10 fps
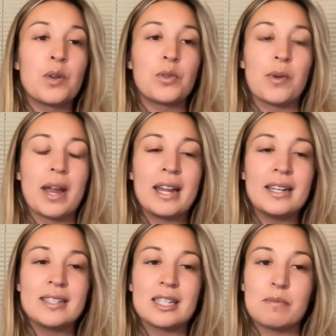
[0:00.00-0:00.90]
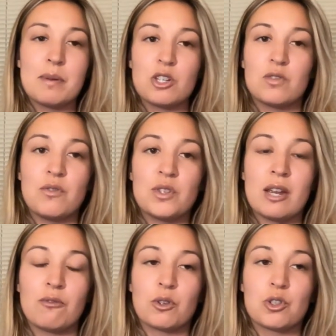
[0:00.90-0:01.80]
threw 86 pitches,
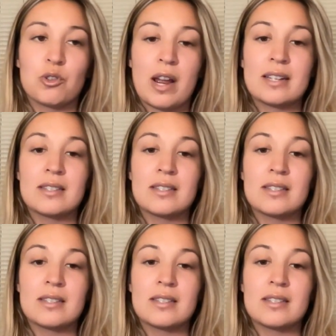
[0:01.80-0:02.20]
58 for strikes.